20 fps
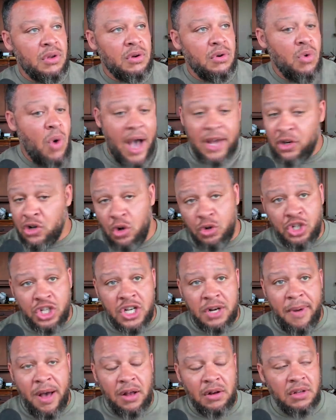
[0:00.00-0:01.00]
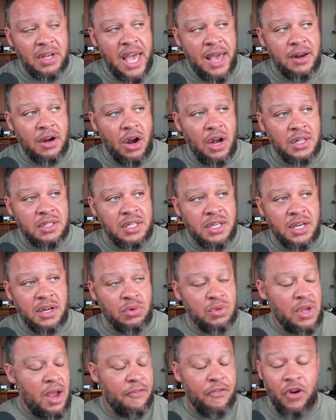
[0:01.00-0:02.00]
who I don't know shit about gator hunting, it
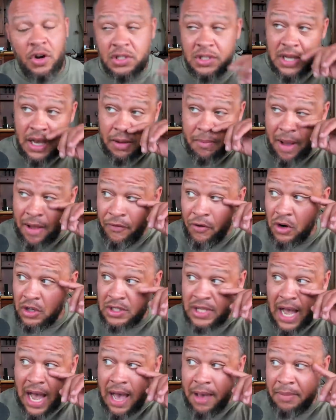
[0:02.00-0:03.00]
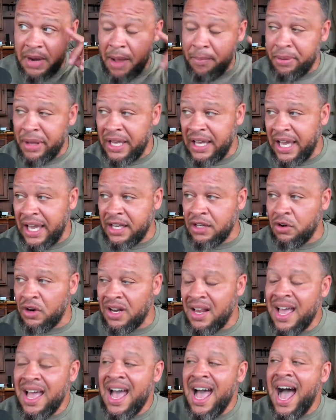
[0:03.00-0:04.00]
was my first time, and I'm playing
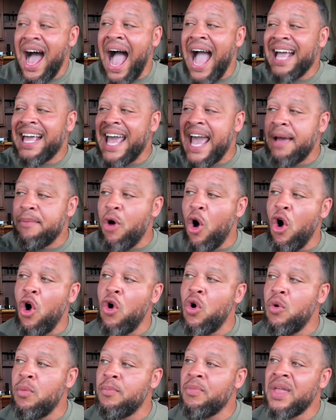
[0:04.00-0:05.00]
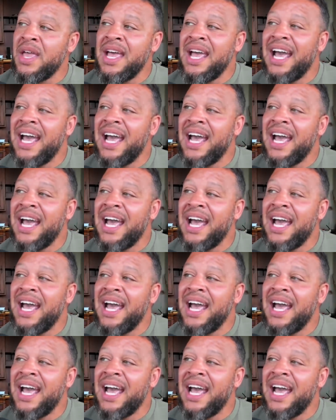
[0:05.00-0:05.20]
ignorant, I came home,